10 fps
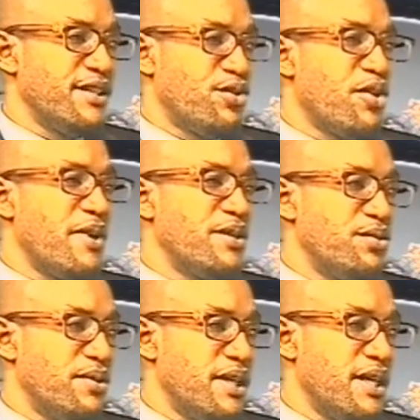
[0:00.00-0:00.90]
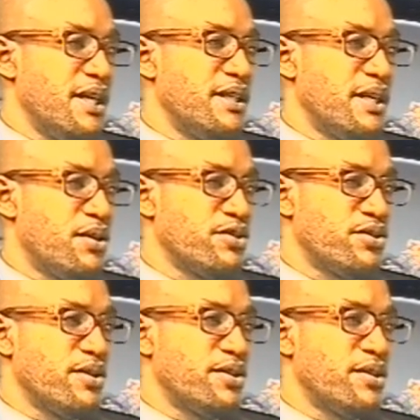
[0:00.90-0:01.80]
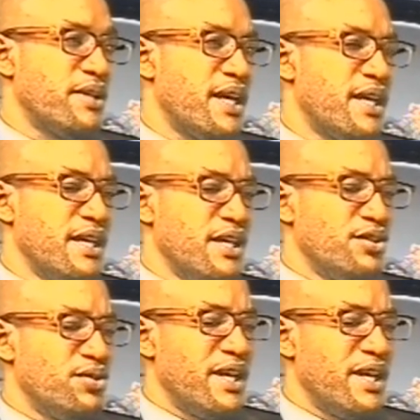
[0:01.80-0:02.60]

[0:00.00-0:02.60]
to come and do the construction here. So there